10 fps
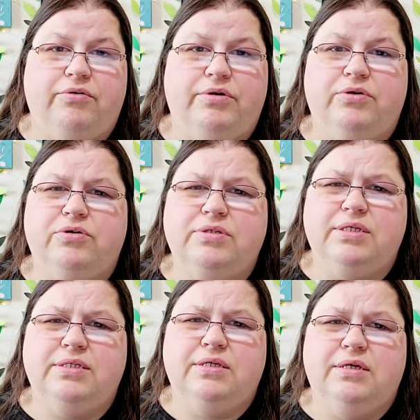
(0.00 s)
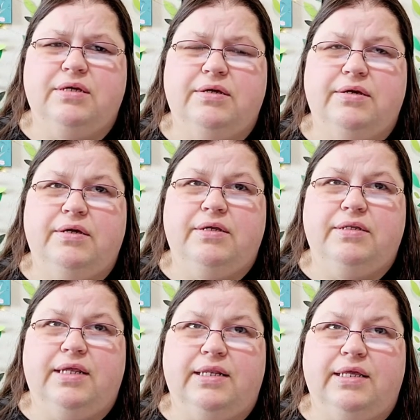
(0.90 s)
Dursley,
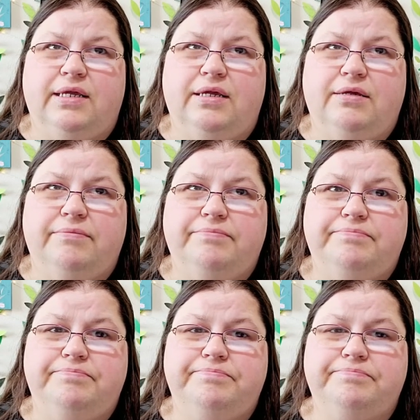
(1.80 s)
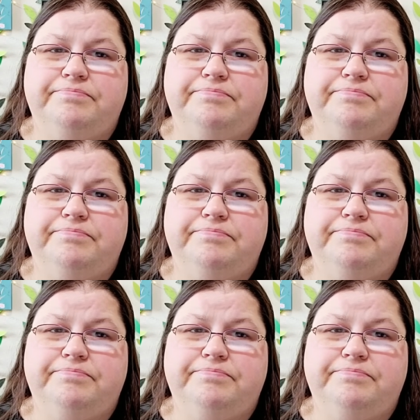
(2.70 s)
Dudley. Hmm.